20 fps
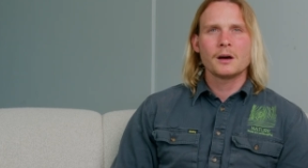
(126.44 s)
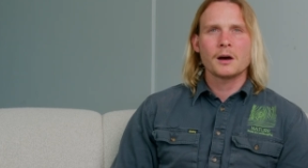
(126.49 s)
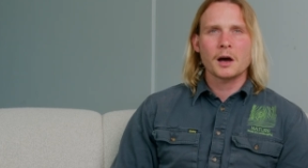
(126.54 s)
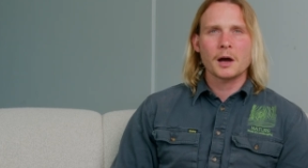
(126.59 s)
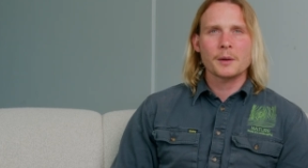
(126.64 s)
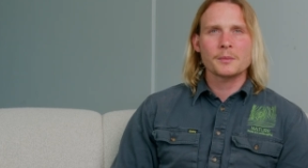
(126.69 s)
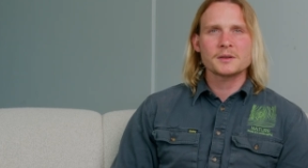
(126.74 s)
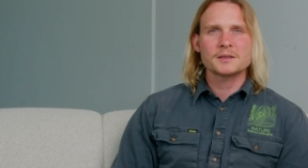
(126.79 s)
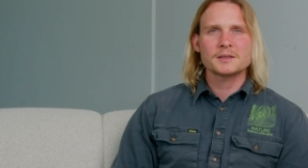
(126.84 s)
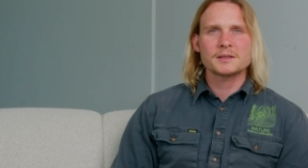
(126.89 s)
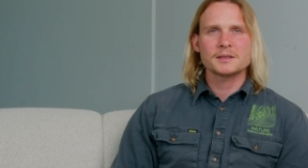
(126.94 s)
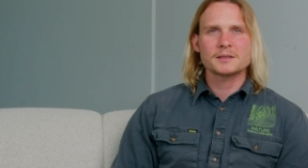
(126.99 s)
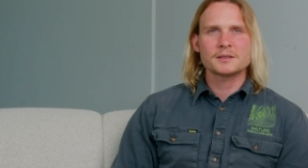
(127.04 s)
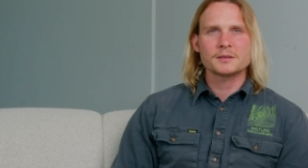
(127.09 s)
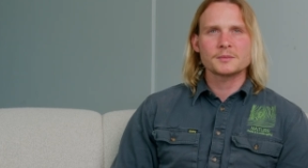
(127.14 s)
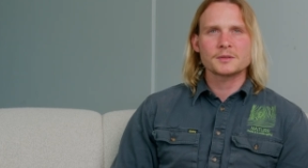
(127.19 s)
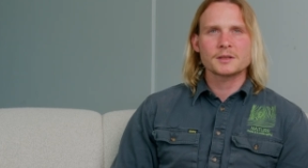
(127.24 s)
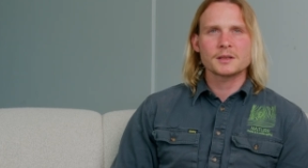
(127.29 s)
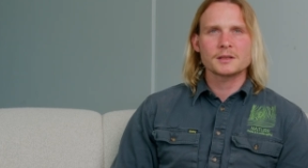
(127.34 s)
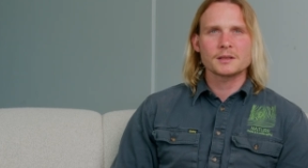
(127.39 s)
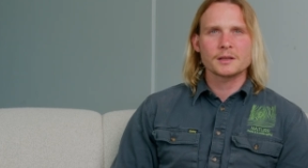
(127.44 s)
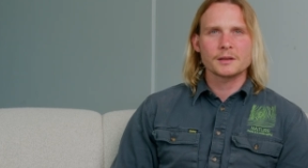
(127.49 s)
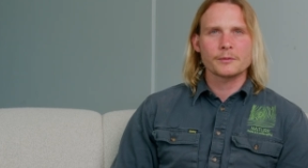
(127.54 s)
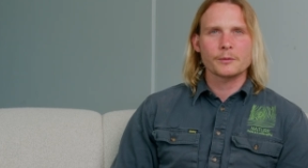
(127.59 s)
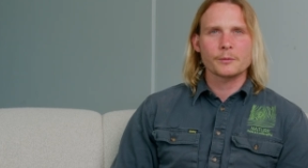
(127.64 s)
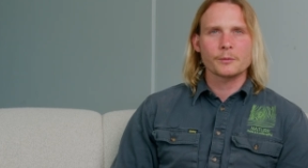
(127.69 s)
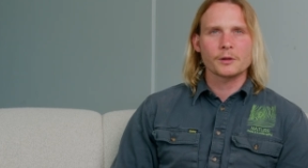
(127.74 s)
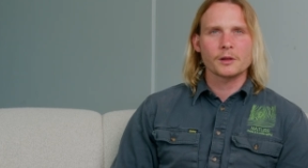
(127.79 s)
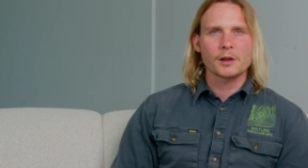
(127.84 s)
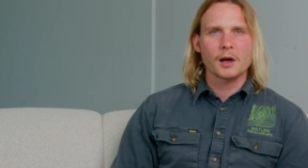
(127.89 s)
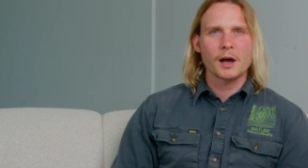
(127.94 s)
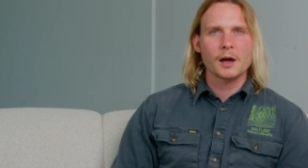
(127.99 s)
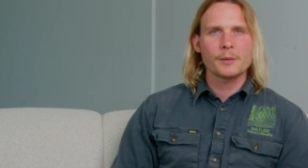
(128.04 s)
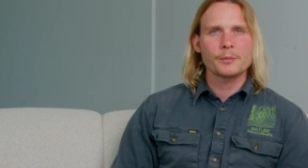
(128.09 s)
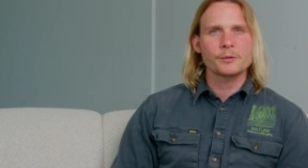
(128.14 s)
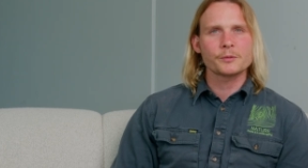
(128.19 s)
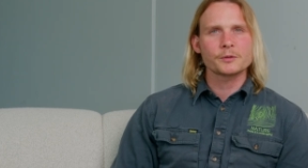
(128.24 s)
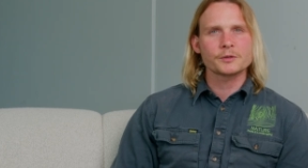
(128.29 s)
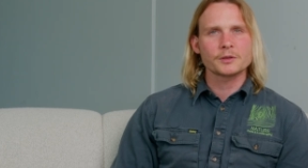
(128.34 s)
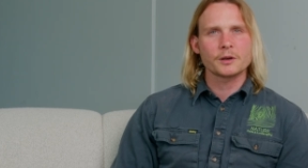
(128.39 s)
hybrid systems can deliver
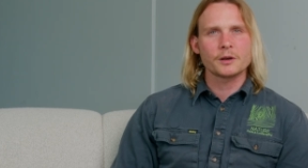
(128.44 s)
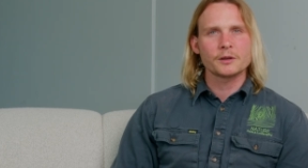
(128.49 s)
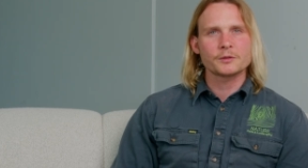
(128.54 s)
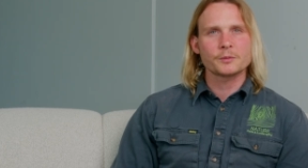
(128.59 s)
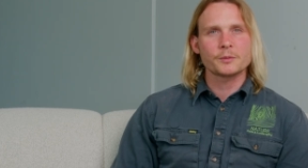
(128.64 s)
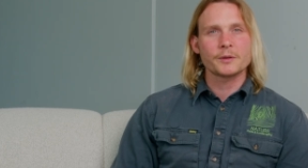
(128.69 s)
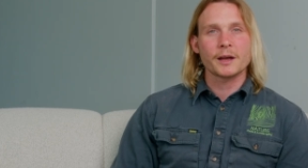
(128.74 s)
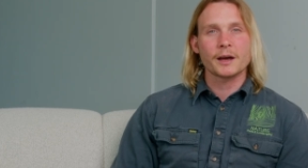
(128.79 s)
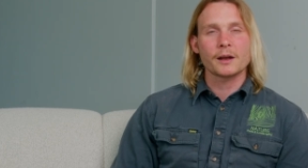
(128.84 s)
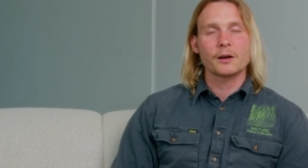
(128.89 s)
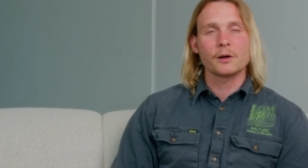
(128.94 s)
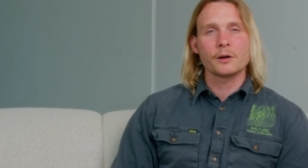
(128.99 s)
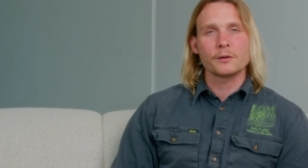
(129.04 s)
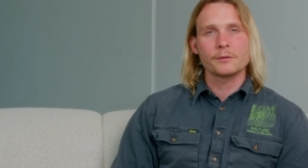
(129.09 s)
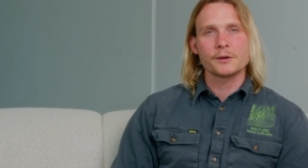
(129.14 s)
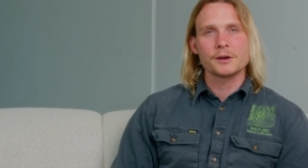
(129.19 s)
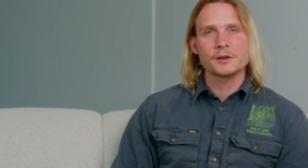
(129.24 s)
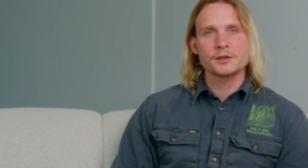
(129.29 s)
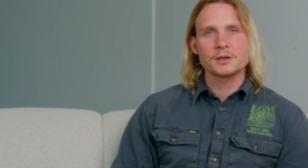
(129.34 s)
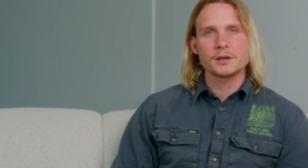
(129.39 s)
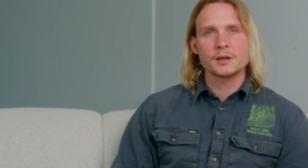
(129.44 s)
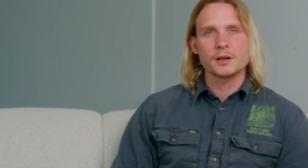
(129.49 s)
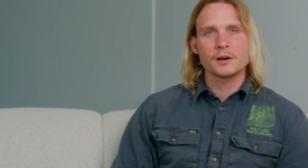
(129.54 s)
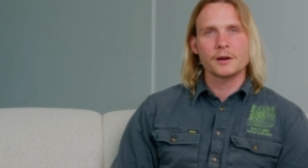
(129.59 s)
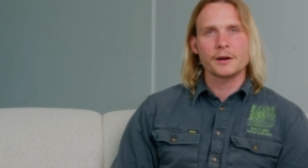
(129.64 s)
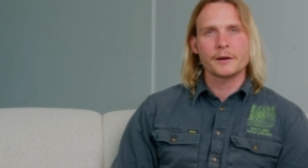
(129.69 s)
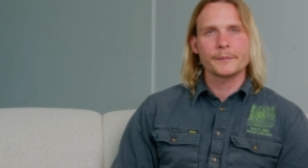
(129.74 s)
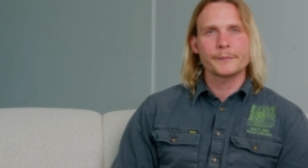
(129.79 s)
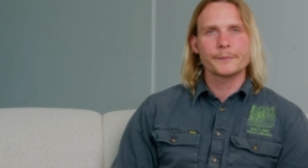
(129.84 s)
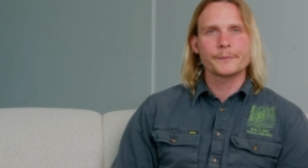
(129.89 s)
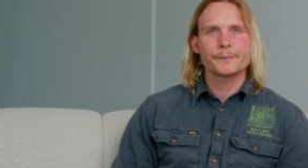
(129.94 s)
reliable results without over-engineering.